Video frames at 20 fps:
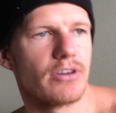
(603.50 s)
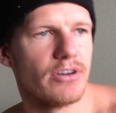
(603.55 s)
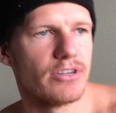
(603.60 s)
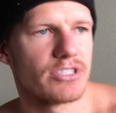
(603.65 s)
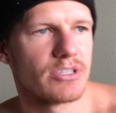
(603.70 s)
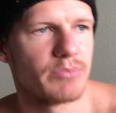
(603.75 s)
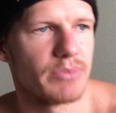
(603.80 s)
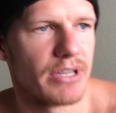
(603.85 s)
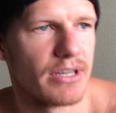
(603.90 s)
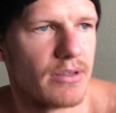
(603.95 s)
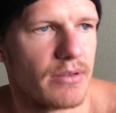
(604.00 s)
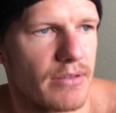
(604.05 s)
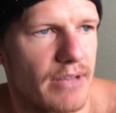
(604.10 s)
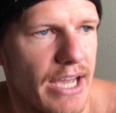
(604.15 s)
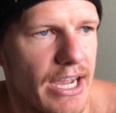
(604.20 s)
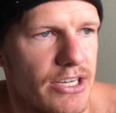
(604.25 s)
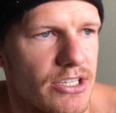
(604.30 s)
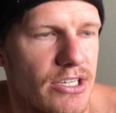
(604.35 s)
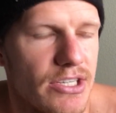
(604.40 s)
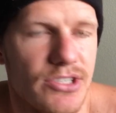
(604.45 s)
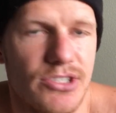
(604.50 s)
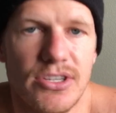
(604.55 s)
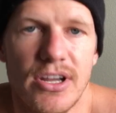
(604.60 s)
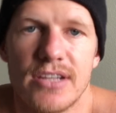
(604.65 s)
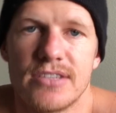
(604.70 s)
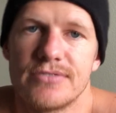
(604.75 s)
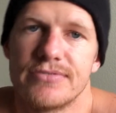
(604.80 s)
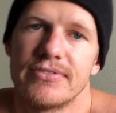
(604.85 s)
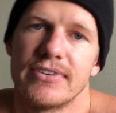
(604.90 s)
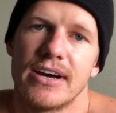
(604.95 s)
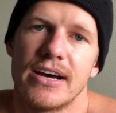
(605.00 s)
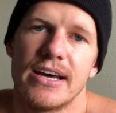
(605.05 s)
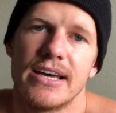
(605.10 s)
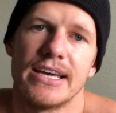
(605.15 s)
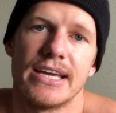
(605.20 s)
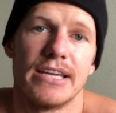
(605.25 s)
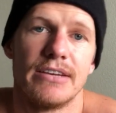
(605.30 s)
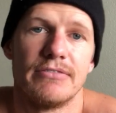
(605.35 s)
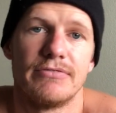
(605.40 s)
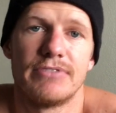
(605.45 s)
coach. I'm going to actually certify
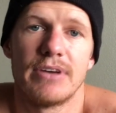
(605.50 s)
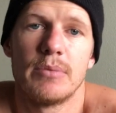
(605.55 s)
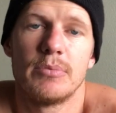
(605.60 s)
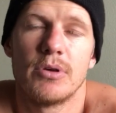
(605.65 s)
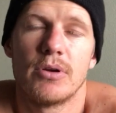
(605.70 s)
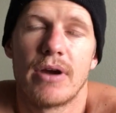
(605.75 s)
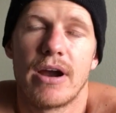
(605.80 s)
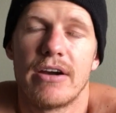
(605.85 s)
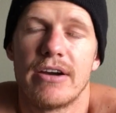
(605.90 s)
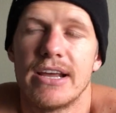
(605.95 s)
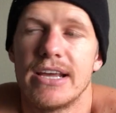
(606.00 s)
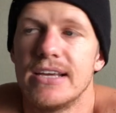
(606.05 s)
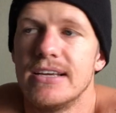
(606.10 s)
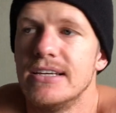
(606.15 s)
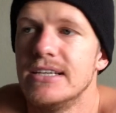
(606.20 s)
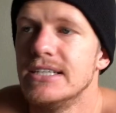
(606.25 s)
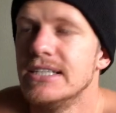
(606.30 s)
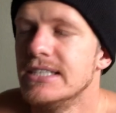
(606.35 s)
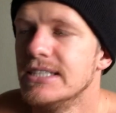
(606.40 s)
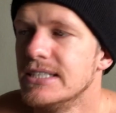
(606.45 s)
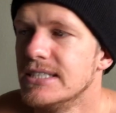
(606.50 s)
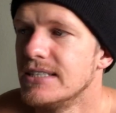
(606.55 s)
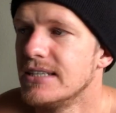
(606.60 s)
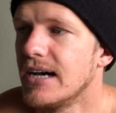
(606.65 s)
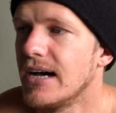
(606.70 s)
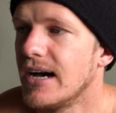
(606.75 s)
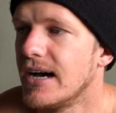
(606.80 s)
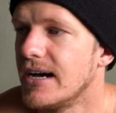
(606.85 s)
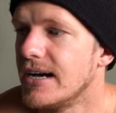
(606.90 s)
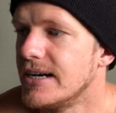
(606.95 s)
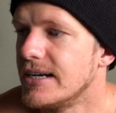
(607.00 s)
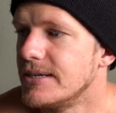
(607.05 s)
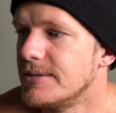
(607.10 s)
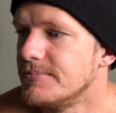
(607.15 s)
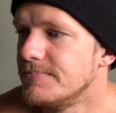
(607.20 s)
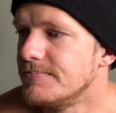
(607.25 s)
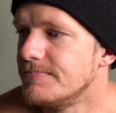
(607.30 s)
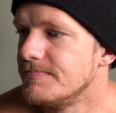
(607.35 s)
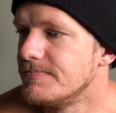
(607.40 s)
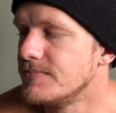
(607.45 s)
in February.
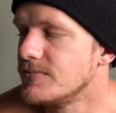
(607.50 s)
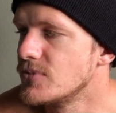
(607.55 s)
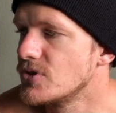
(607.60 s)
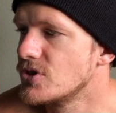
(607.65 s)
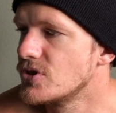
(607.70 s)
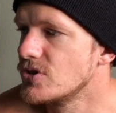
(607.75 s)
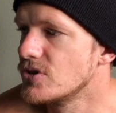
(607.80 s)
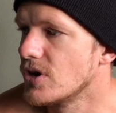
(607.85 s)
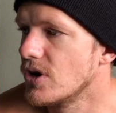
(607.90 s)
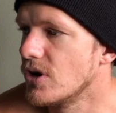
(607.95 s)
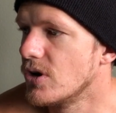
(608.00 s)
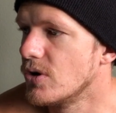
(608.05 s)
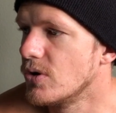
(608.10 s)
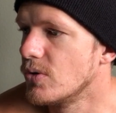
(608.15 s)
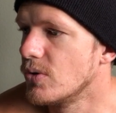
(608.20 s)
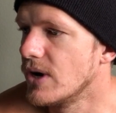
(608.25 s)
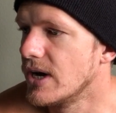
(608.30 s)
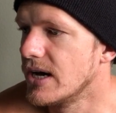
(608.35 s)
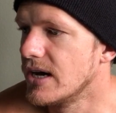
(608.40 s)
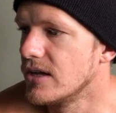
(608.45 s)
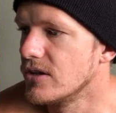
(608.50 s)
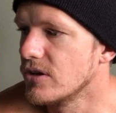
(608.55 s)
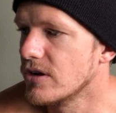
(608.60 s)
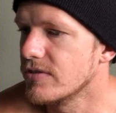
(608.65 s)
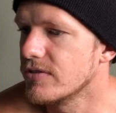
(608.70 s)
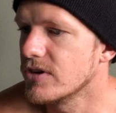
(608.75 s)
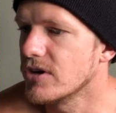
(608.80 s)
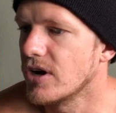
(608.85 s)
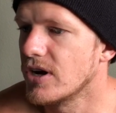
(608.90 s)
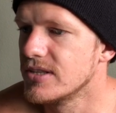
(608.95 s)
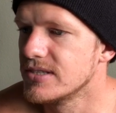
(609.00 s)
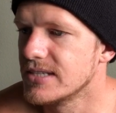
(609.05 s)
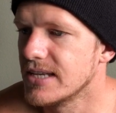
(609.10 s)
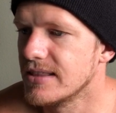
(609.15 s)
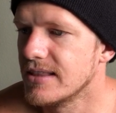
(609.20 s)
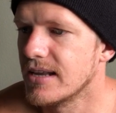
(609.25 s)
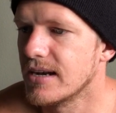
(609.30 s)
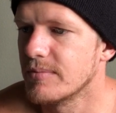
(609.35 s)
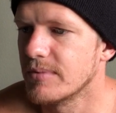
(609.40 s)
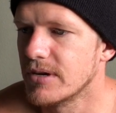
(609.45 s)
Um, so uh, a lot of the
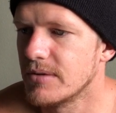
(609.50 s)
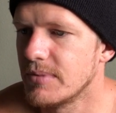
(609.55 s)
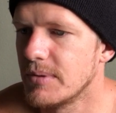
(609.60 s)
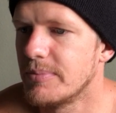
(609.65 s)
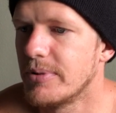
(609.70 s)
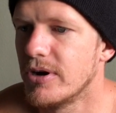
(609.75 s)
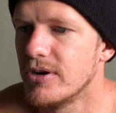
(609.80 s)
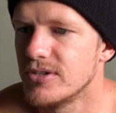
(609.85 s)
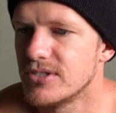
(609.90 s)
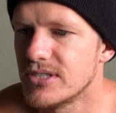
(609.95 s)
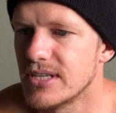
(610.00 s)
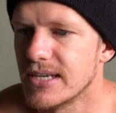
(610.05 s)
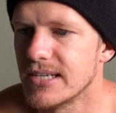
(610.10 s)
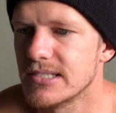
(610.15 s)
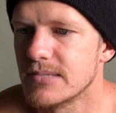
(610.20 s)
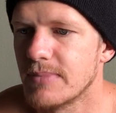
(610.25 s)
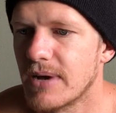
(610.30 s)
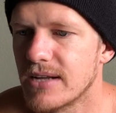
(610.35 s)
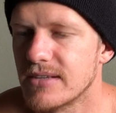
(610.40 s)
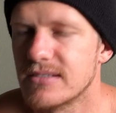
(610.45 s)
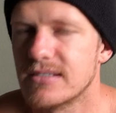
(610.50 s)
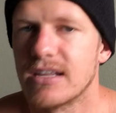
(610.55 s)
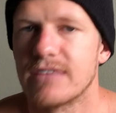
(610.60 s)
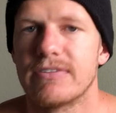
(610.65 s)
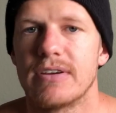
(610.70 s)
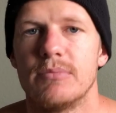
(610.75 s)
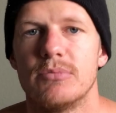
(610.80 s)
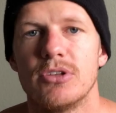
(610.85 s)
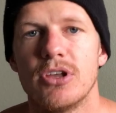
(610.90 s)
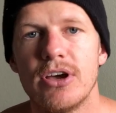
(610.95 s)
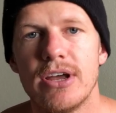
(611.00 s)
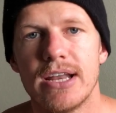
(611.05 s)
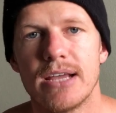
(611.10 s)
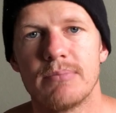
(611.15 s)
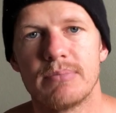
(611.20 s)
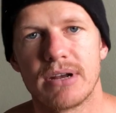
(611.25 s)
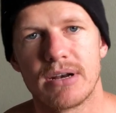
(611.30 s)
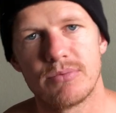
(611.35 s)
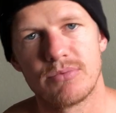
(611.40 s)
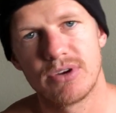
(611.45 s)
content that I'm going to be posting is about stuff I'm
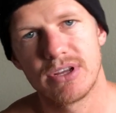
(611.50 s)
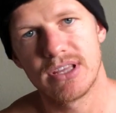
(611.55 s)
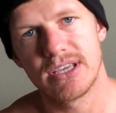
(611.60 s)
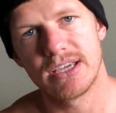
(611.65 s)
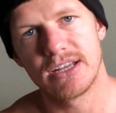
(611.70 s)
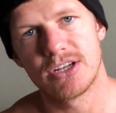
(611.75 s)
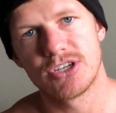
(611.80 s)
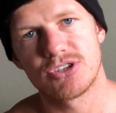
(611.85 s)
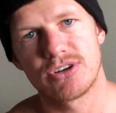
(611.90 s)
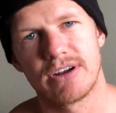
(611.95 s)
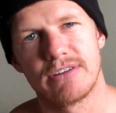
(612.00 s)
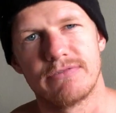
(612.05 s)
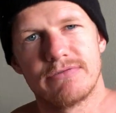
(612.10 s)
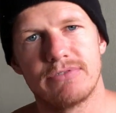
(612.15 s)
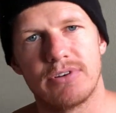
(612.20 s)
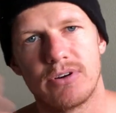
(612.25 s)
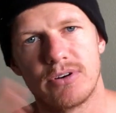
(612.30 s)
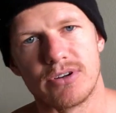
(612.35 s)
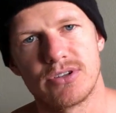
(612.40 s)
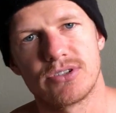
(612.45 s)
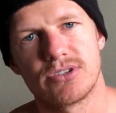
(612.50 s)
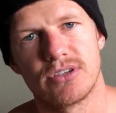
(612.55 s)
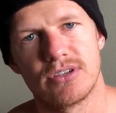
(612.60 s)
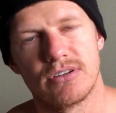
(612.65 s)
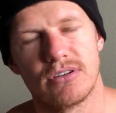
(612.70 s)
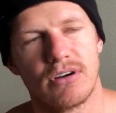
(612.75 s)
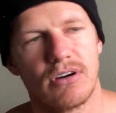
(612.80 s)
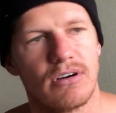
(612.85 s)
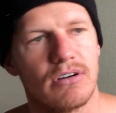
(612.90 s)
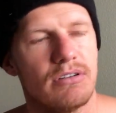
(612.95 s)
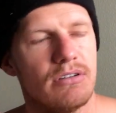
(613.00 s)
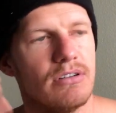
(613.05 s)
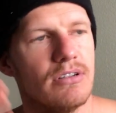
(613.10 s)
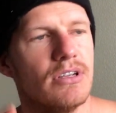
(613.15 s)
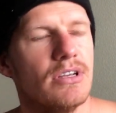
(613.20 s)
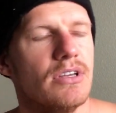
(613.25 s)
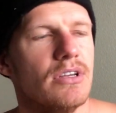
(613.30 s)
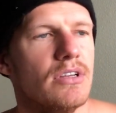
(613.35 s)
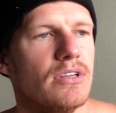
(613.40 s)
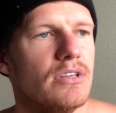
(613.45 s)
learning, but I'm really going to try and focus it on,
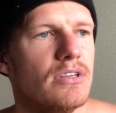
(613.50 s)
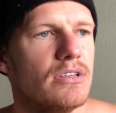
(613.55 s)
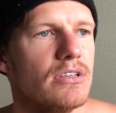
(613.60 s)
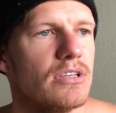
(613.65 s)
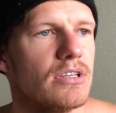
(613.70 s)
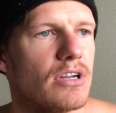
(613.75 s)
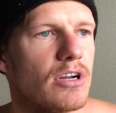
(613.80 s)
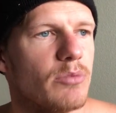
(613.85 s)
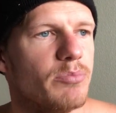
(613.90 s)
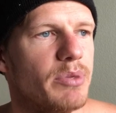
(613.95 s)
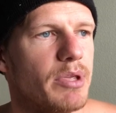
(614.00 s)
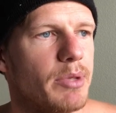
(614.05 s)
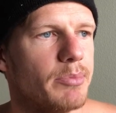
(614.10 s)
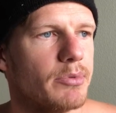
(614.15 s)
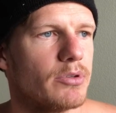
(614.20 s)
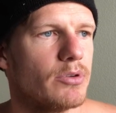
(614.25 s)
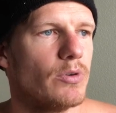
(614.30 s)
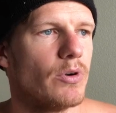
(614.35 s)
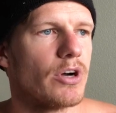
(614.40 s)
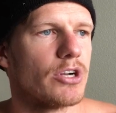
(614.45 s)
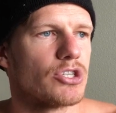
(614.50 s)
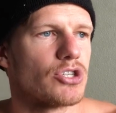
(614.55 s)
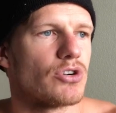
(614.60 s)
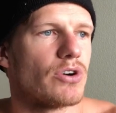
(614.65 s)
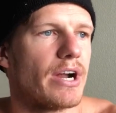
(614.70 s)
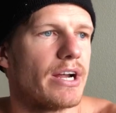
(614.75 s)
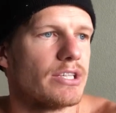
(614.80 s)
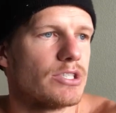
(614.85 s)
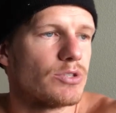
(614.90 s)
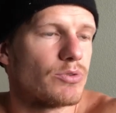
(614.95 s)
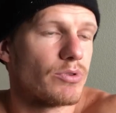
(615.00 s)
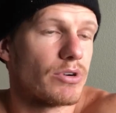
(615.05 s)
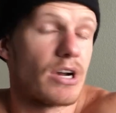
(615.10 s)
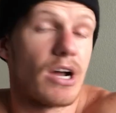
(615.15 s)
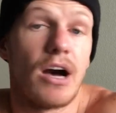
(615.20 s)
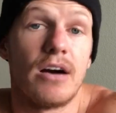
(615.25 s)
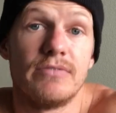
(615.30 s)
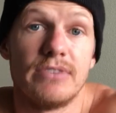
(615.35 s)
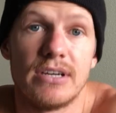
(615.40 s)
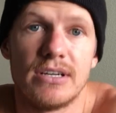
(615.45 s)
you know, people who are trying to
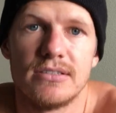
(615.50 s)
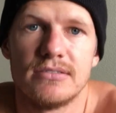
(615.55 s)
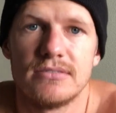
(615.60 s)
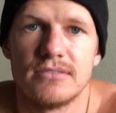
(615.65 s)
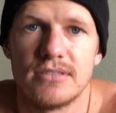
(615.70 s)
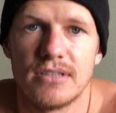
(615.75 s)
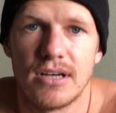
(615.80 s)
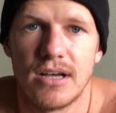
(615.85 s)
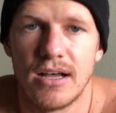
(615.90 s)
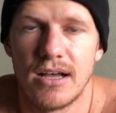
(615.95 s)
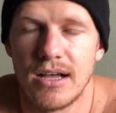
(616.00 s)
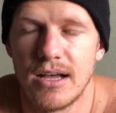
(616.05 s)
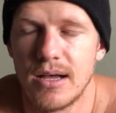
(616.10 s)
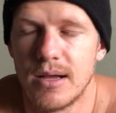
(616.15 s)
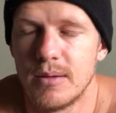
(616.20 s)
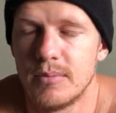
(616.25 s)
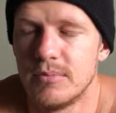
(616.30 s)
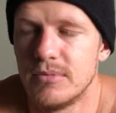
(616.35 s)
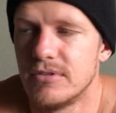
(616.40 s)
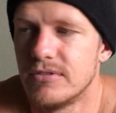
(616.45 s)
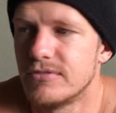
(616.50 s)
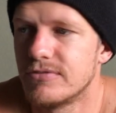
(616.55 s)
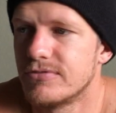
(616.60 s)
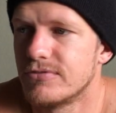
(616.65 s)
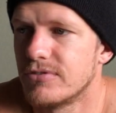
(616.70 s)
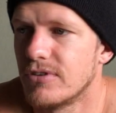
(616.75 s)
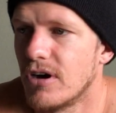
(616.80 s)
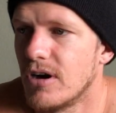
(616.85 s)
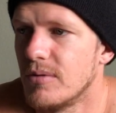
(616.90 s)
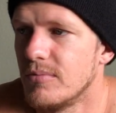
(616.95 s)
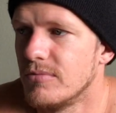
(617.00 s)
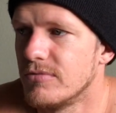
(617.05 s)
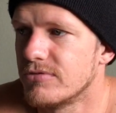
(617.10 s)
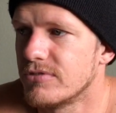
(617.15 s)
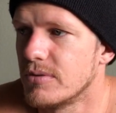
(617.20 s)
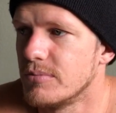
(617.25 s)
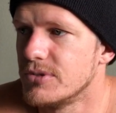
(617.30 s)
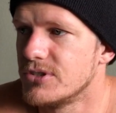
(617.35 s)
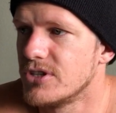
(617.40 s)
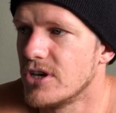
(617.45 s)
recover um, from
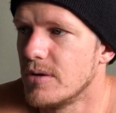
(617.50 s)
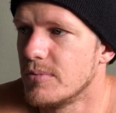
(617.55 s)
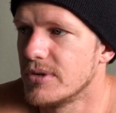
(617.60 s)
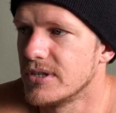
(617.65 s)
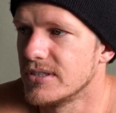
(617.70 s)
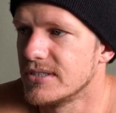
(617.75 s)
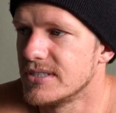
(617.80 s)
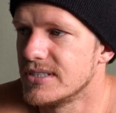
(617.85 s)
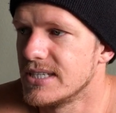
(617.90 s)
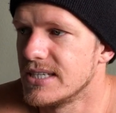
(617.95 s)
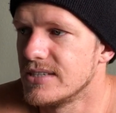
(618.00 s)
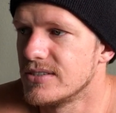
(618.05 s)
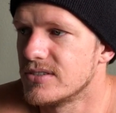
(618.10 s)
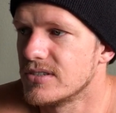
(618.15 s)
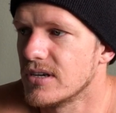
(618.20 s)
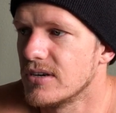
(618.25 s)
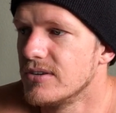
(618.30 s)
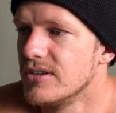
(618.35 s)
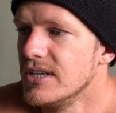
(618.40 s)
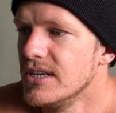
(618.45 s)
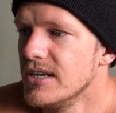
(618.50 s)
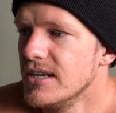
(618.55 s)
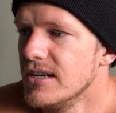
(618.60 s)
from a terminal disease. So